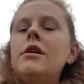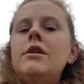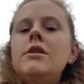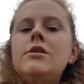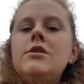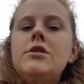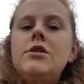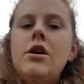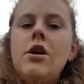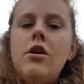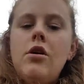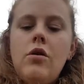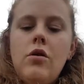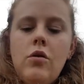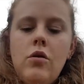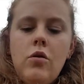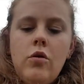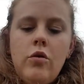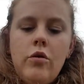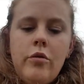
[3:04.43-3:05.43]

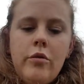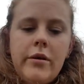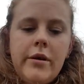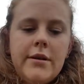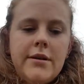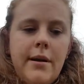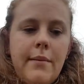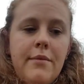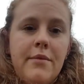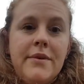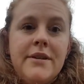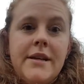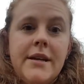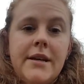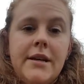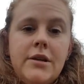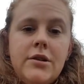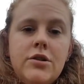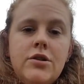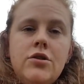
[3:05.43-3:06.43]
So, because I'm going to be
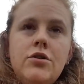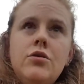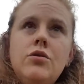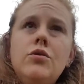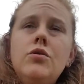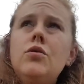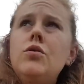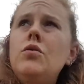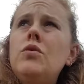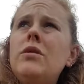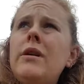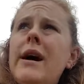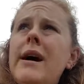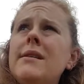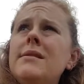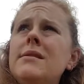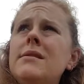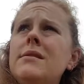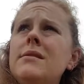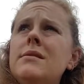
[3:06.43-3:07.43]
taking 2
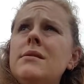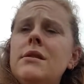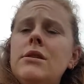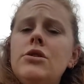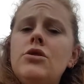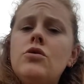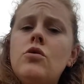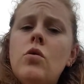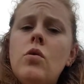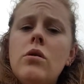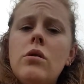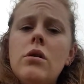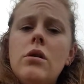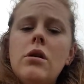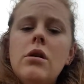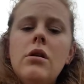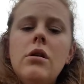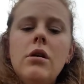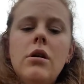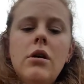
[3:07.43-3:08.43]
classes each
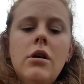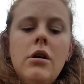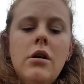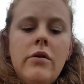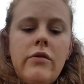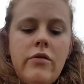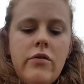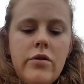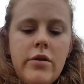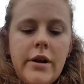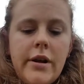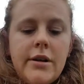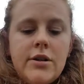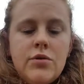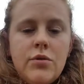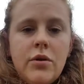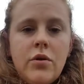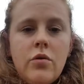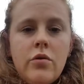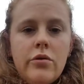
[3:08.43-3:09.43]
quarter for the next
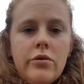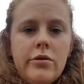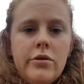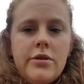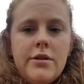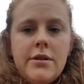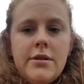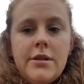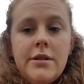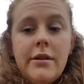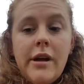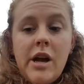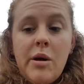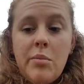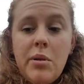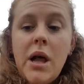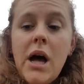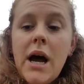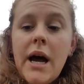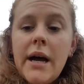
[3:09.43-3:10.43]
3 quarters until I
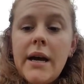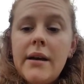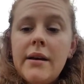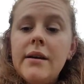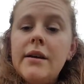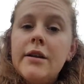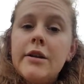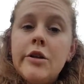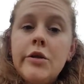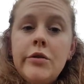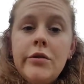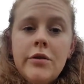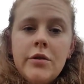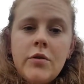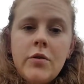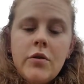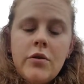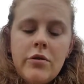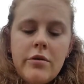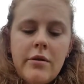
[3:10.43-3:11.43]
apply, including the
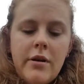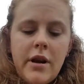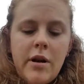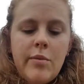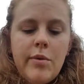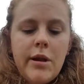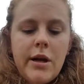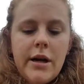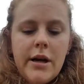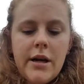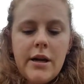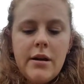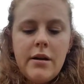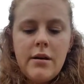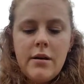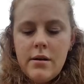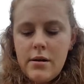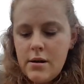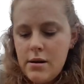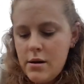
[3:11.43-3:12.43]
quarter that I apply.
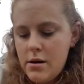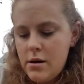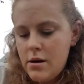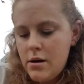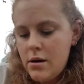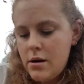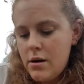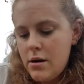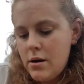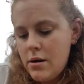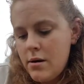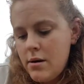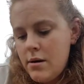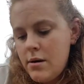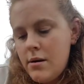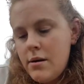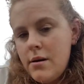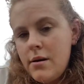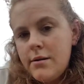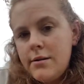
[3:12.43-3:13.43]

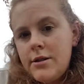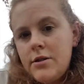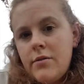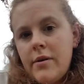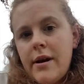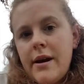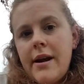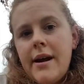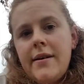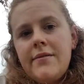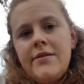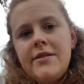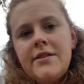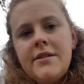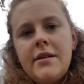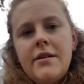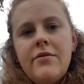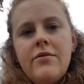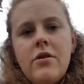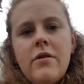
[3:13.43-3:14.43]
So I have to
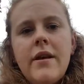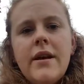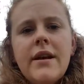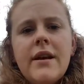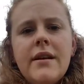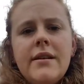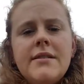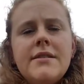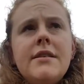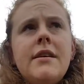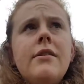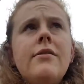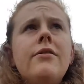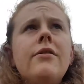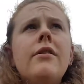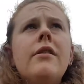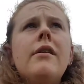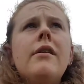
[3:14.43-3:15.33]
study for all that kind of stuff.